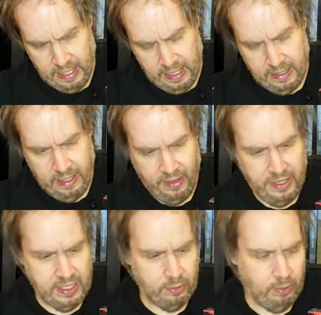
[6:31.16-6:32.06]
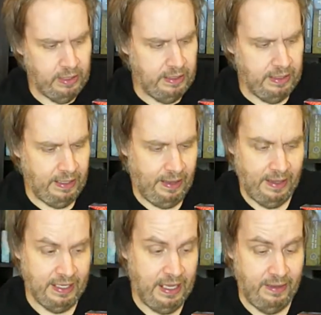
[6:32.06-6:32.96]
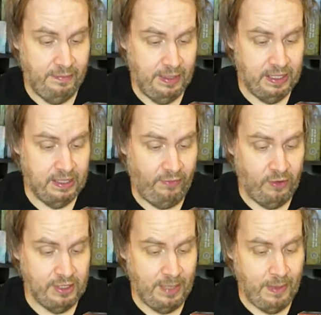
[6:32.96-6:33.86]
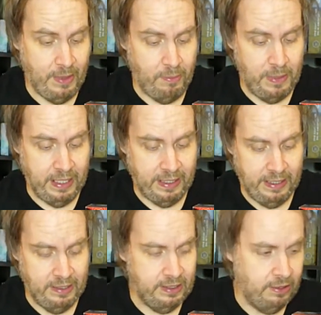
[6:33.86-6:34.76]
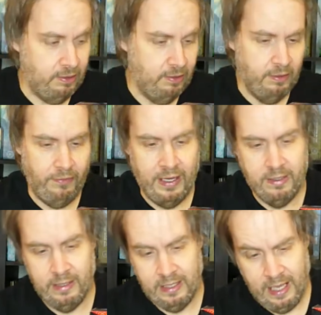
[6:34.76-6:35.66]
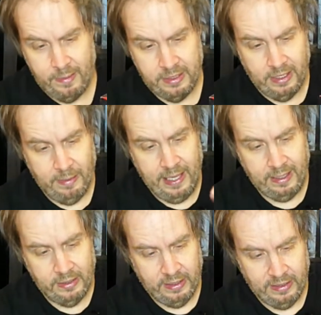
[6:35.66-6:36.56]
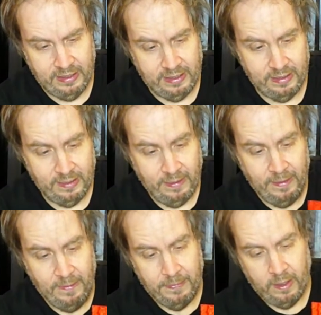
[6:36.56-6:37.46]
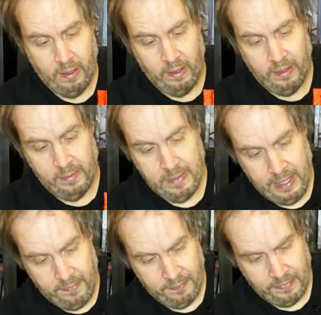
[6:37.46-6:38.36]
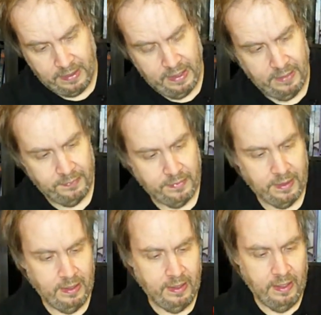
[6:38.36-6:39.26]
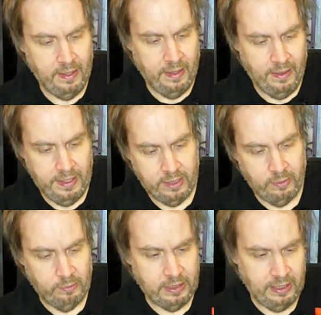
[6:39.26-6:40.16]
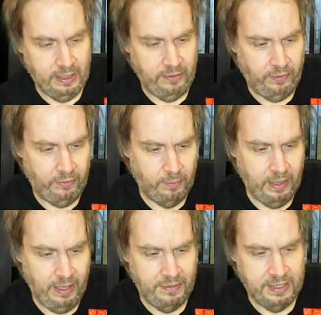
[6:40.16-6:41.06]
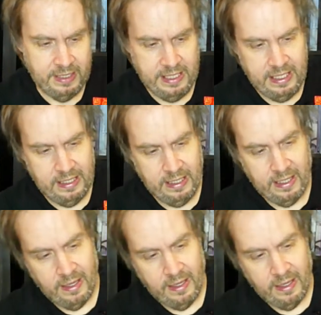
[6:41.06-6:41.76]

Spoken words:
Now this one, again, this is the first time I'm opening these, so if I do any damage to the packaging, it's all on me. This one was a little different from what I've seen.